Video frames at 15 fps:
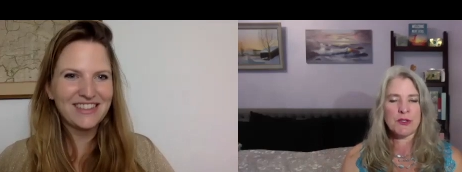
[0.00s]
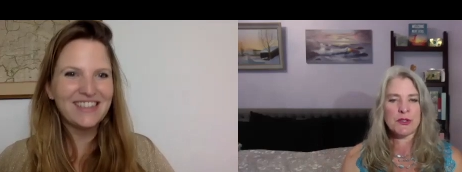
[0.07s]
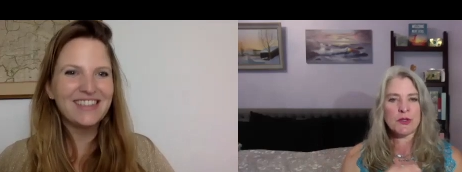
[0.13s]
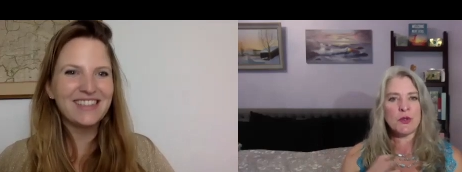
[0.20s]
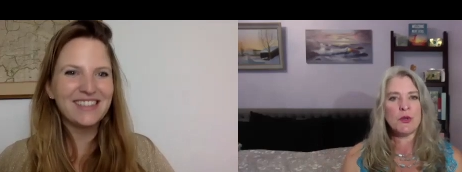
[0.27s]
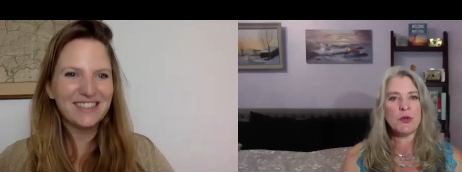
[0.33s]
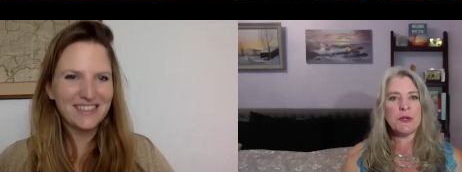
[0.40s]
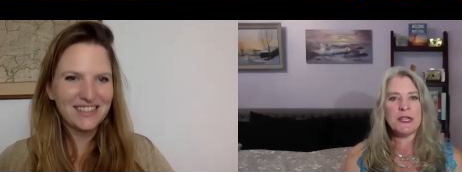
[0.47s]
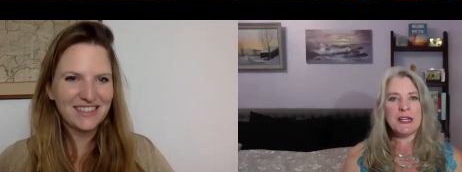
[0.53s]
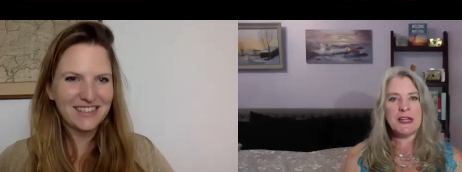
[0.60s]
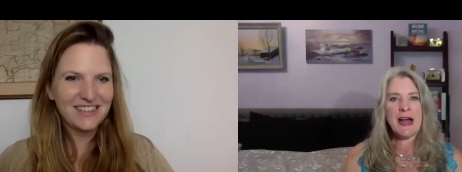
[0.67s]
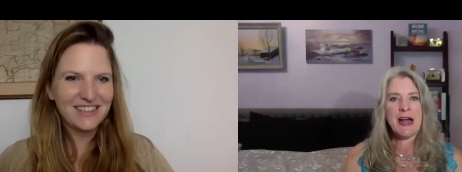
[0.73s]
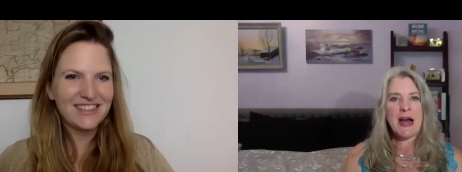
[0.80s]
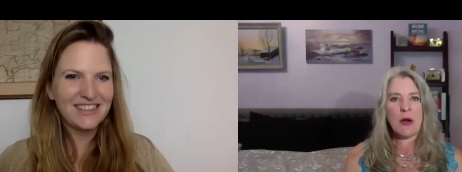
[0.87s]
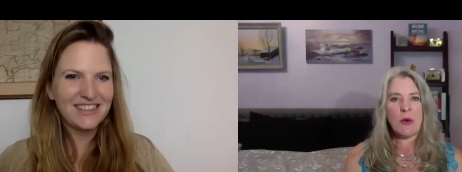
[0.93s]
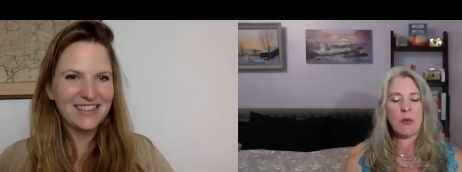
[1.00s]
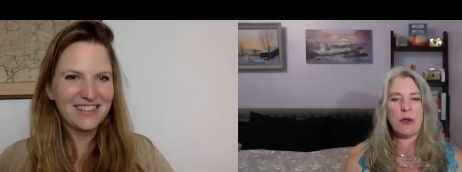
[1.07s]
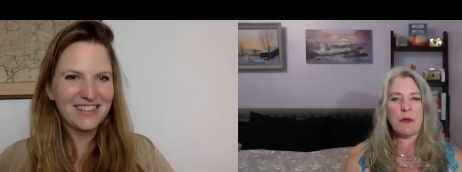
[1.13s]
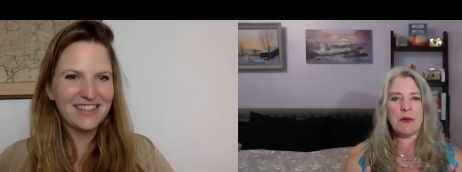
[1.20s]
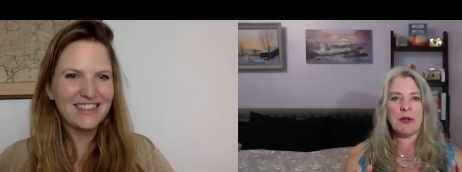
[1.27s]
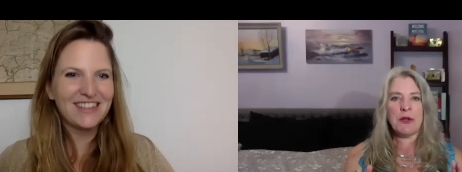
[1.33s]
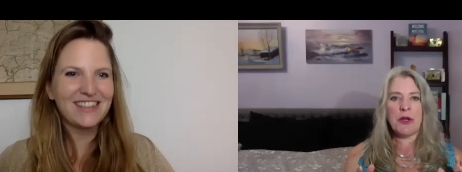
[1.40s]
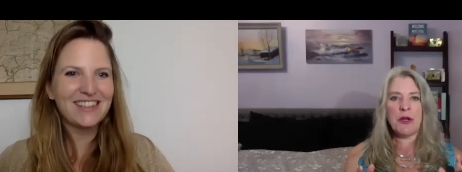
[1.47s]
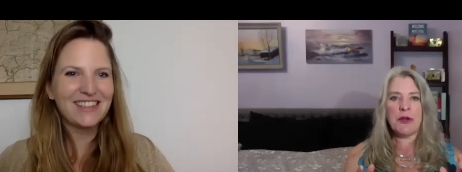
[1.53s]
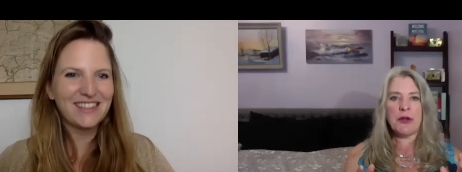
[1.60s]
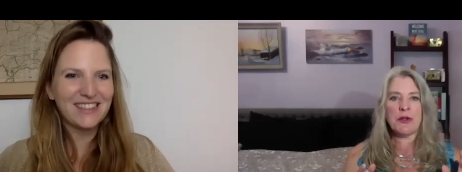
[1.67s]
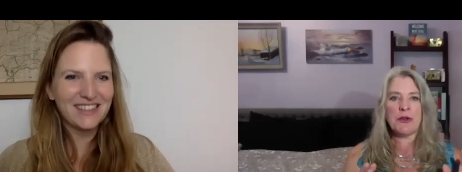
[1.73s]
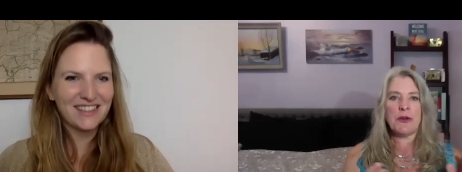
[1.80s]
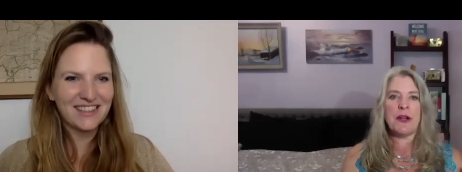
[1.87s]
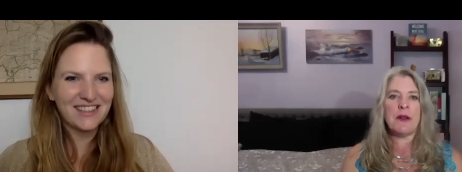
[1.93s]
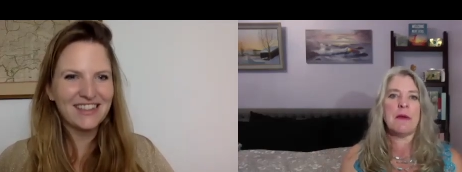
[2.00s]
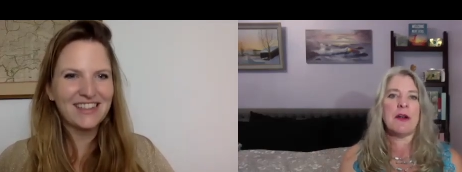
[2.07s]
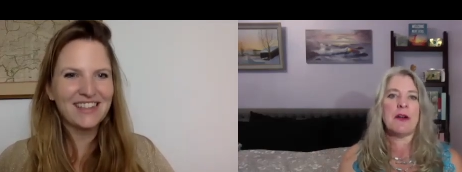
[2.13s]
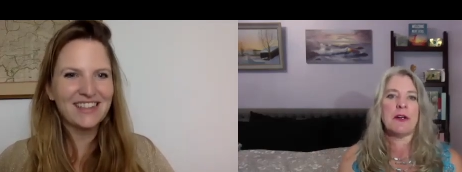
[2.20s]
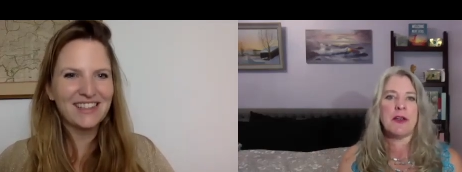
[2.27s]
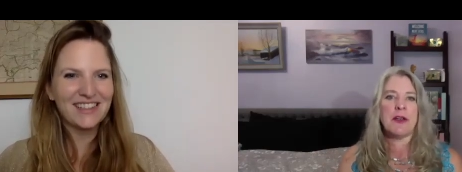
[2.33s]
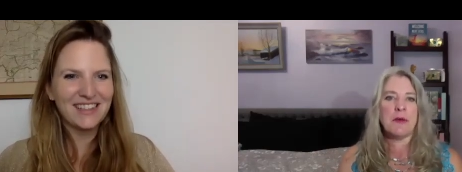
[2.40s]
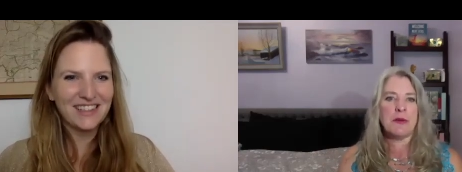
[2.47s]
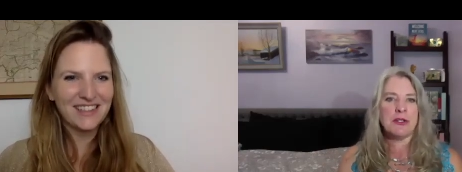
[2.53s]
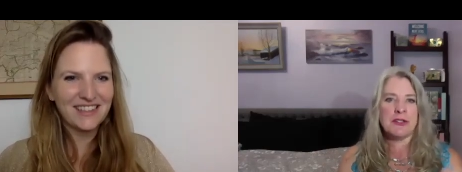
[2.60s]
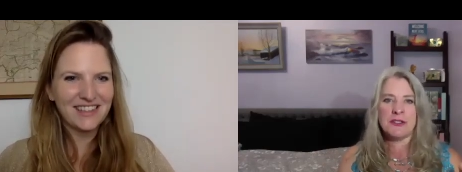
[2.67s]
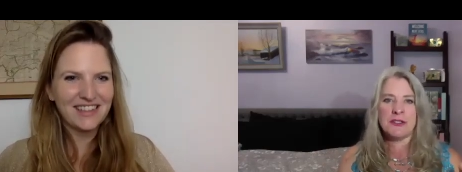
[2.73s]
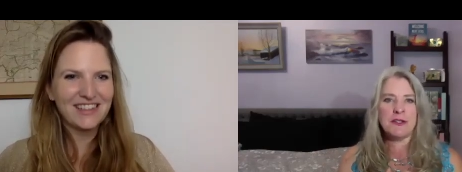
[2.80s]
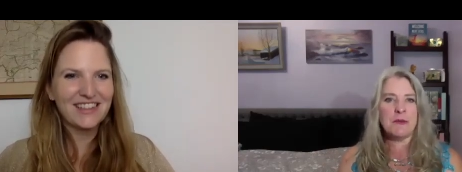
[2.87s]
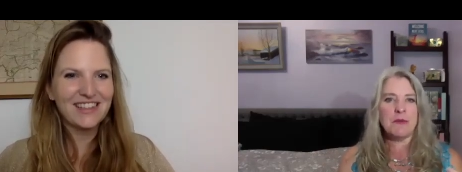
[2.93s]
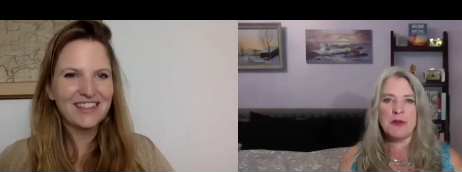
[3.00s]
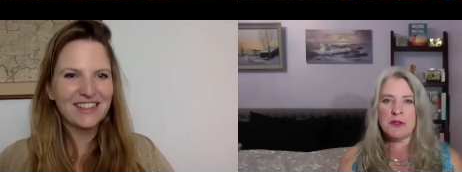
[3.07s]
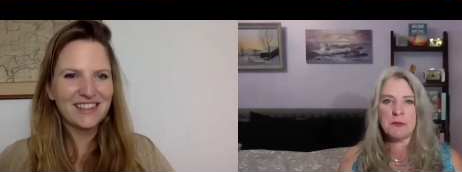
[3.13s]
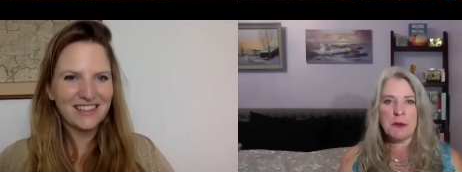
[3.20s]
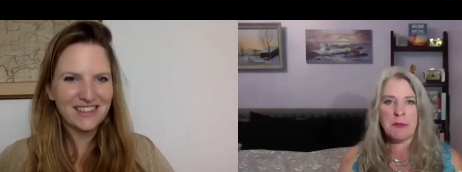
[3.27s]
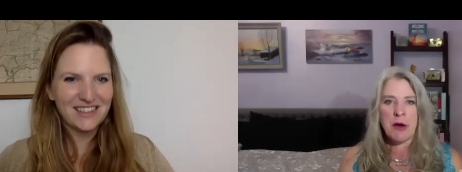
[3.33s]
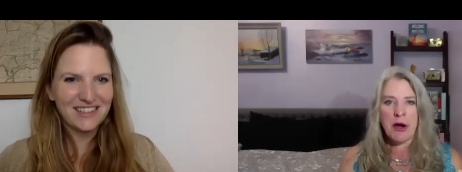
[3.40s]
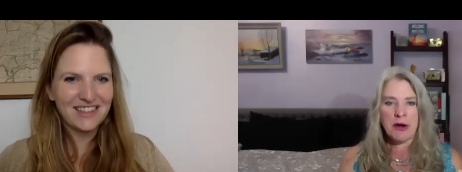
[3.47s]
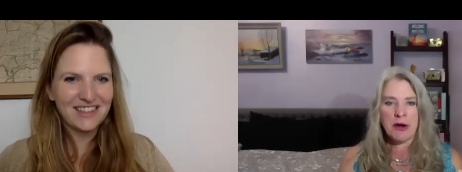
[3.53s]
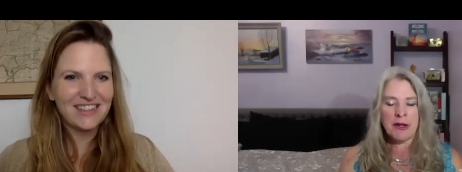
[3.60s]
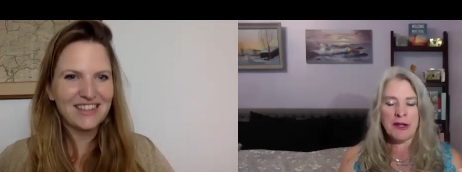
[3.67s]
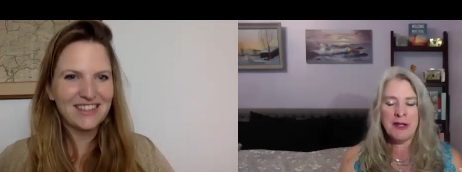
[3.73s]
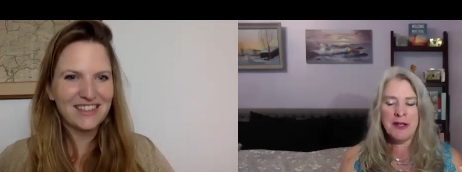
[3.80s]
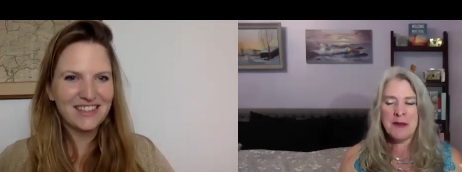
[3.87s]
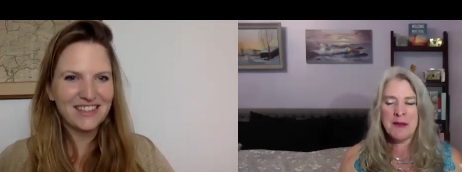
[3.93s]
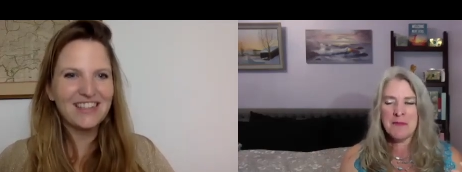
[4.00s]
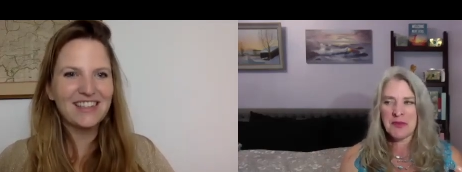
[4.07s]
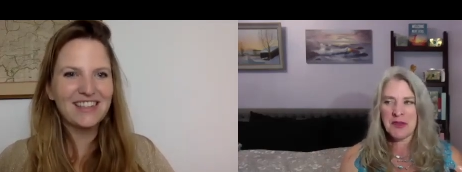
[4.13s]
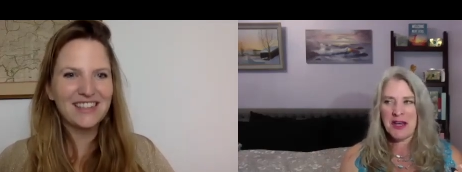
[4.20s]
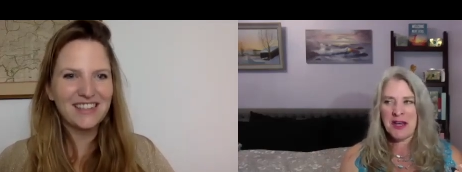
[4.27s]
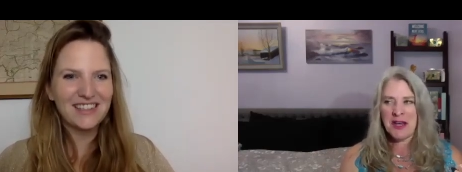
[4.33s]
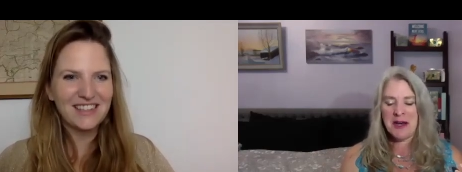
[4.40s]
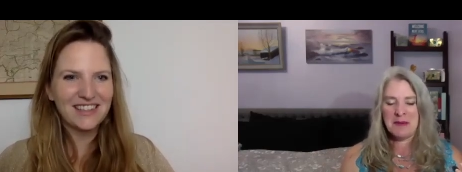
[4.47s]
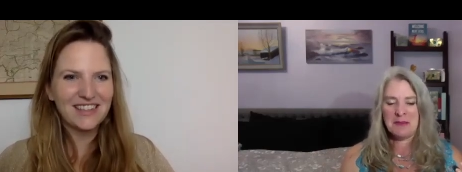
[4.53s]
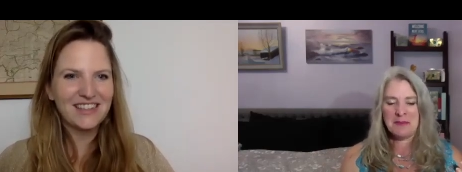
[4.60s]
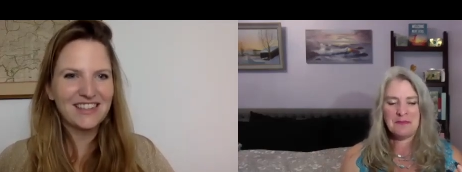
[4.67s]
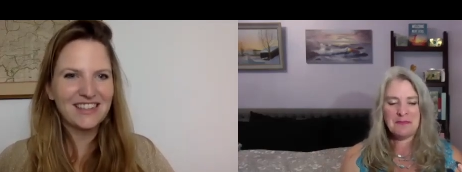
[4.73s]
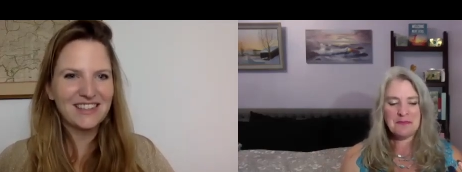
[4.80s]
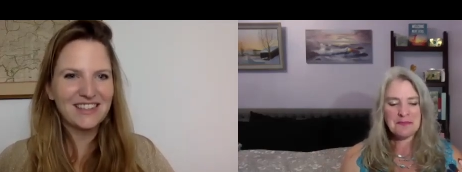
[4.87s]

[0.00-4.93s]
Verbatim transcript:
Speaker 1: school would get out, we would go to Great America, which is an amusement park. Um,